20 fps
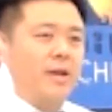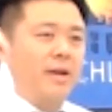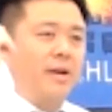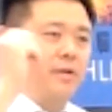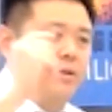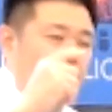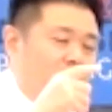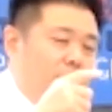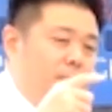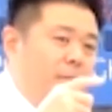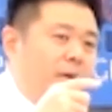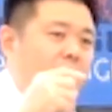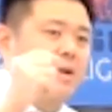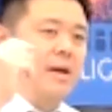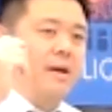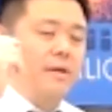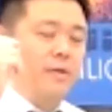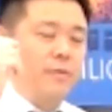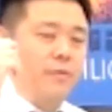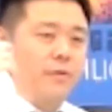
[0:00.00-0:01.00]
get a little bit
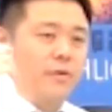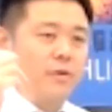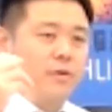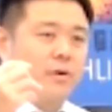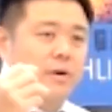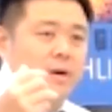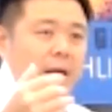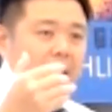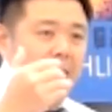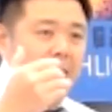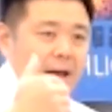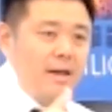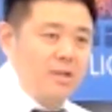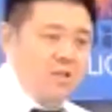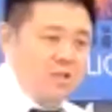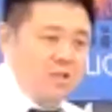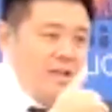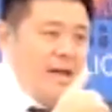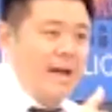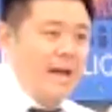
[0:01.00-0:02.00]
and you feel good. And
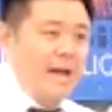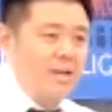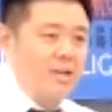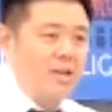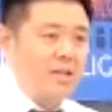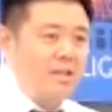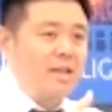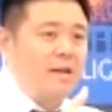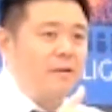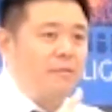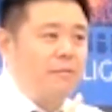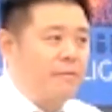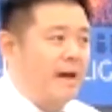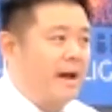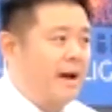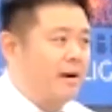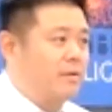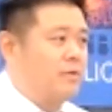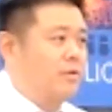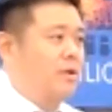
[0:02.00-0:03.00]
scientists have
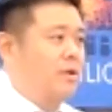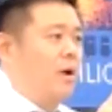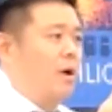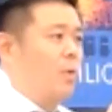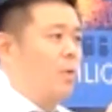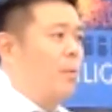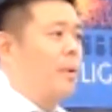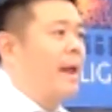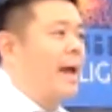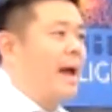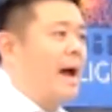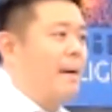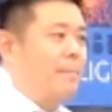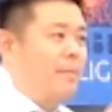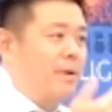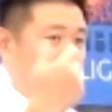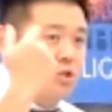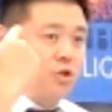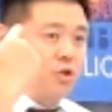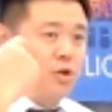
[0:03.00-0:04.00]
found what
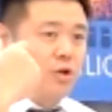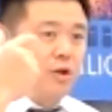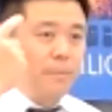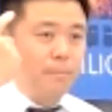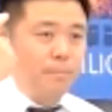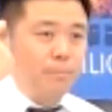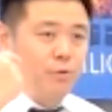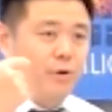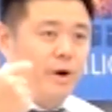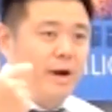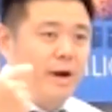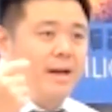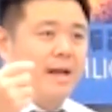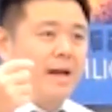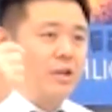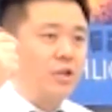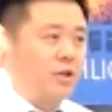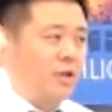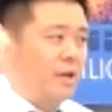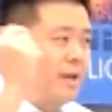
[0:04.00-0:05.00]
happens to your
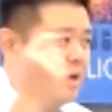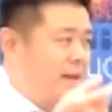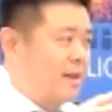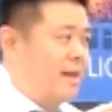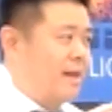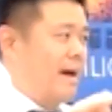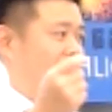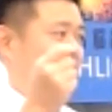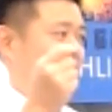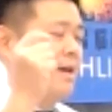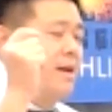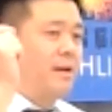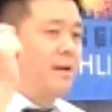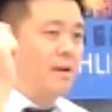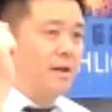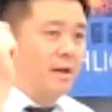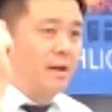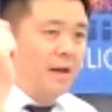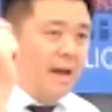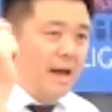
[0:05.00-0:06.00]
brain as you get that hit
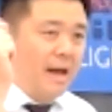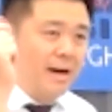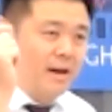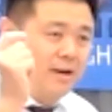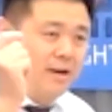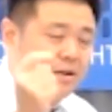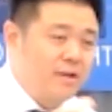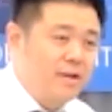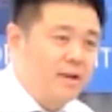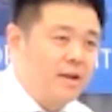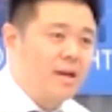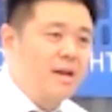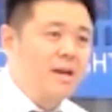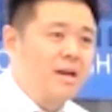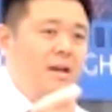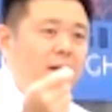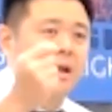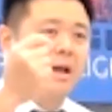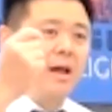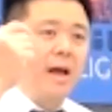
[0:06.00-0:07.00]
and another
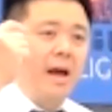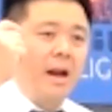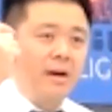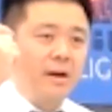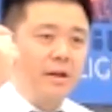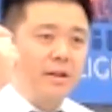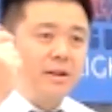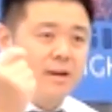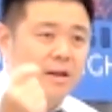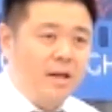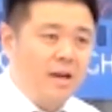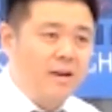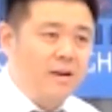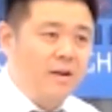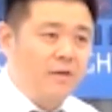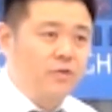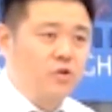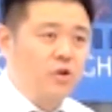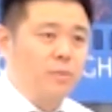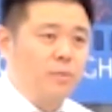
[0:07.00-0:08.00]
hit
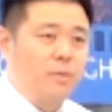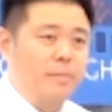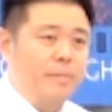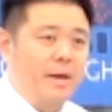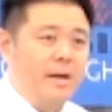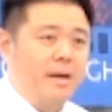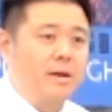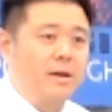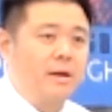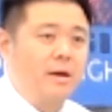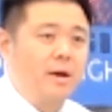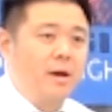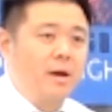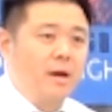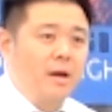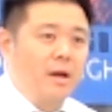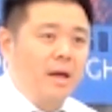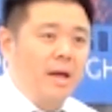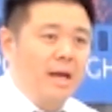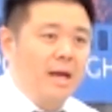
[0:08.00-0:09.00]
of
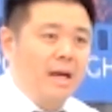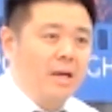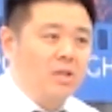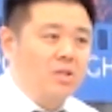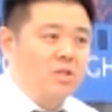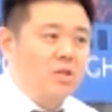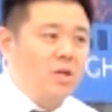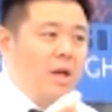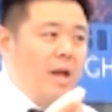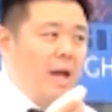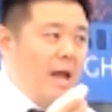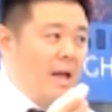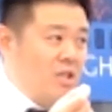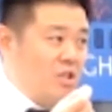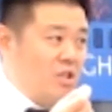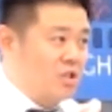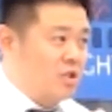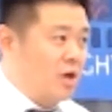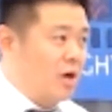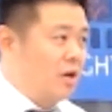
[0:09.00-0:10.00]
dopamine is it
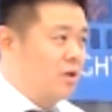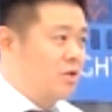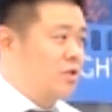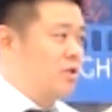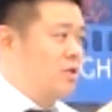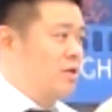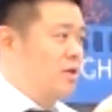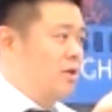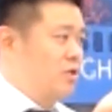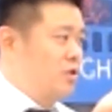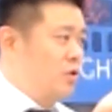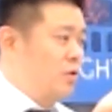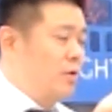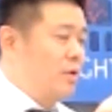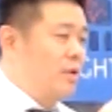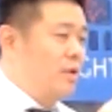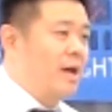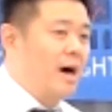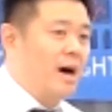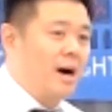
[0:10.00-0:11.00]
starts to
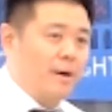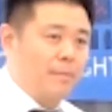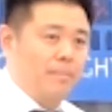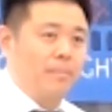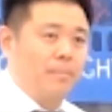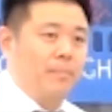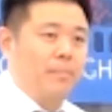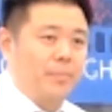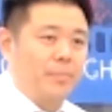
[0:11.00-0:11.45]
numb.